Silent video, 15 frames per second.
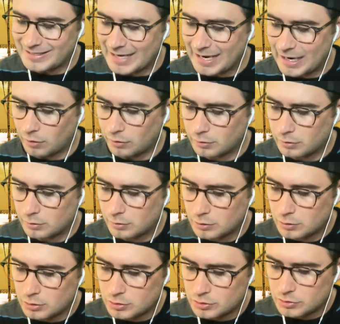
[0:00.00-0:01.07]
down.
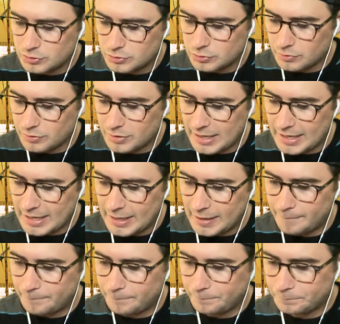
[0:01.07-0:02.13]
Let's do
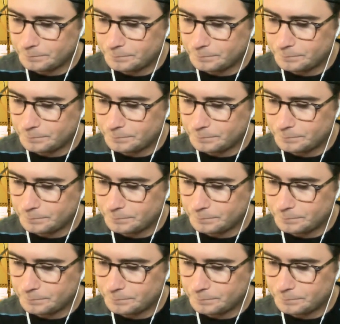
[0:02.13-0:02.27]
that.